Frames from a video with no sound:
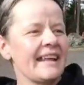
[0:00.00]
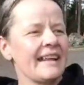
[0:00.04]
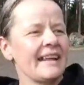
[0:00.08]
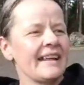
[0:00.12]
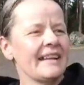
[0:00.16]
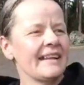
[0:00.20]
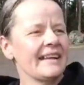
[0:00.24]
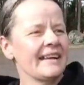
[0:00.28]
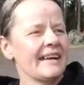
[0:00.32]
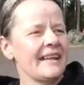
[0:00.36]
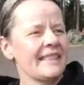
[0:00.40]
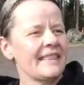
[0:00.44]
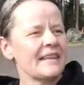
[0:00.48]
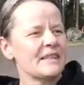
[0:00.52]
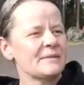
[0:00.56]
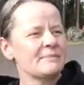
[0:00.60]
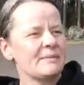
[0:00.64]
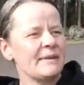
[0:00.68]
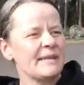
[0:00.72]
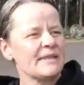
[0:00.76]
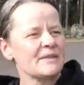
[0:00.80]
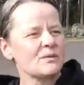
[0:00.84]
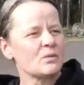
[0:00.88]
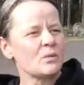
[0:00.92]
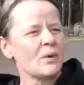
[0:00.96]
roads. And this
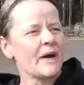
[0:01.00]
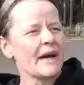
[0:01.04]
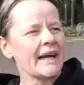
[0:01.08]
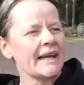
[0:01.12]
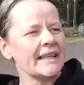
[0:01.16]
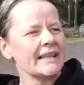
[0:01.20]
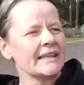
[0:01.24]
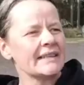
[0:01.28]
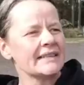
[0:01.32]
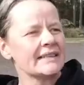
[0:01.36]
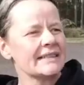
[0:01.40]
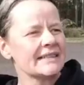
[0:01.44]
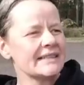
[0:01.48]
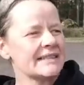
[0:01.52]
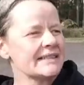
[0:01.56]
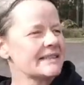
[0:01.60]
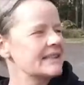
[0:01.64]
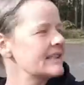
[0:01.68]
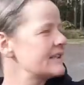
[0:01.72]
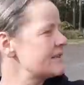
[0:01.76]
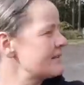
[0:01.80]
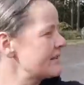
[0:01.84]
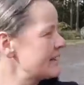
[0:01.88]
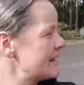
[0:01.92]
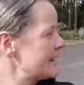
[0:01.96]
bit is wide
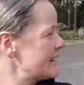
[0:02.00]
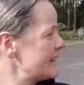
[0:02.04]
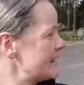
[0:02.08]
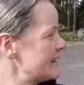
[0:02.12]
considering.